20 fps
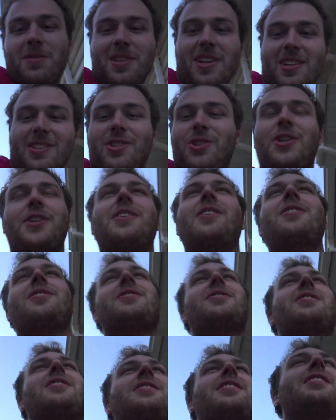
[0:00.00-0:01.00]
Got
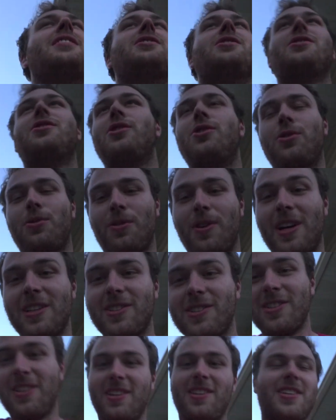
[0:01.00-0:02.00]
chills. It just
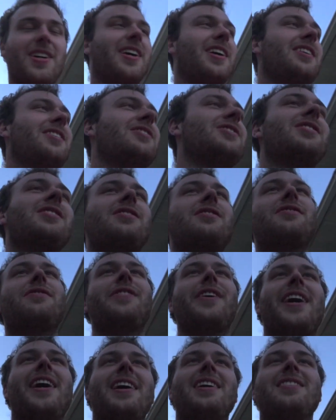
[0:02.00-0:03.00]
shreds the tires. It's
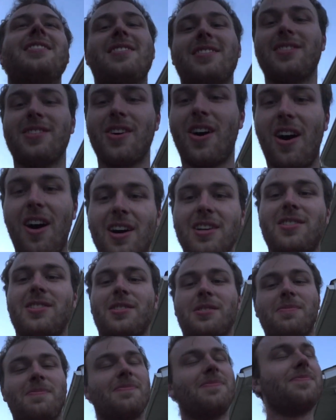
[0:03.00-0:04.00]
fast. It's
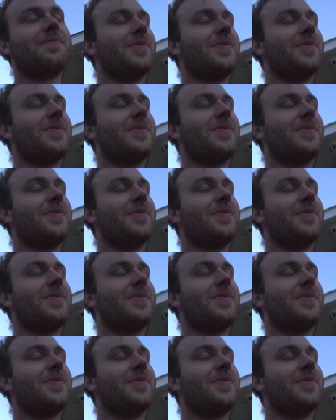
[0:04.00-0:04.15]
awesome.